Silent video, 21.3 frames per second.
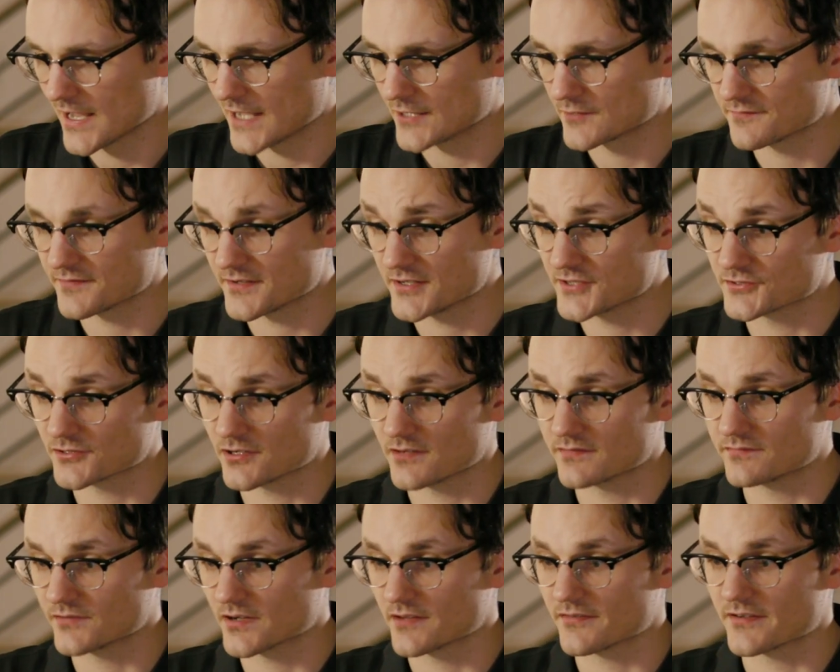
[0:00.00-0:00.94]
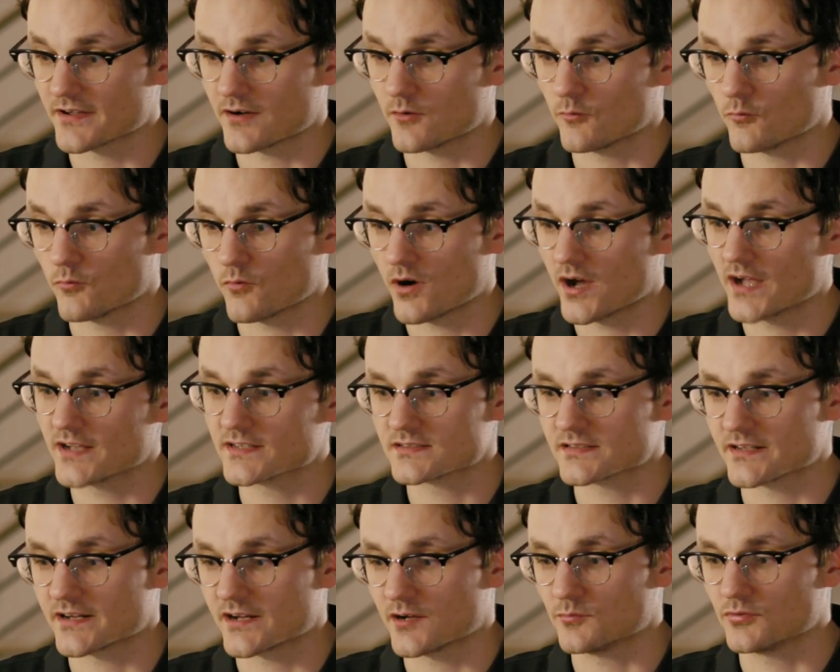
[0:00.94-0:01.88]
and finish off with our
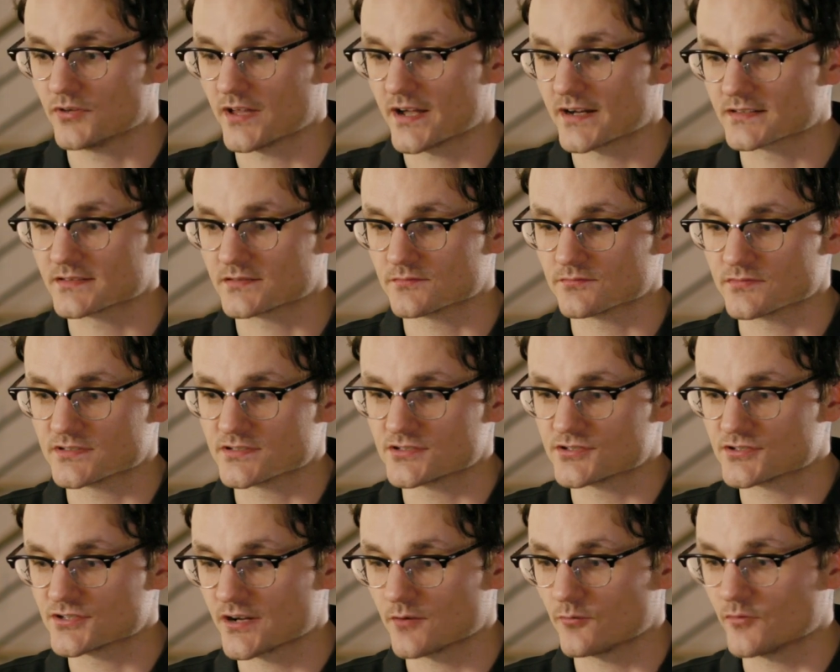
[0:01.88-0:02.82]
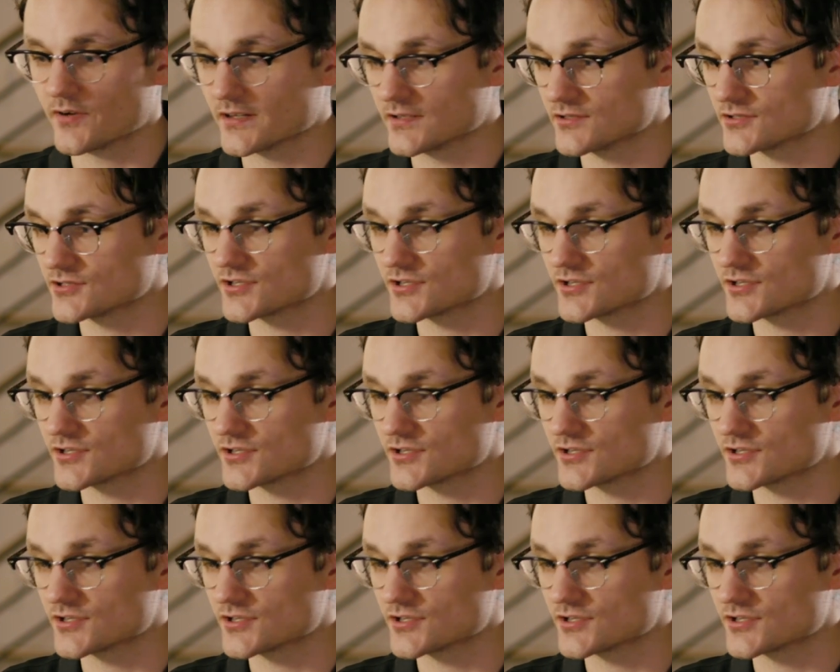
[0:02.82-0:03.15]
whites and our blacks, which is where you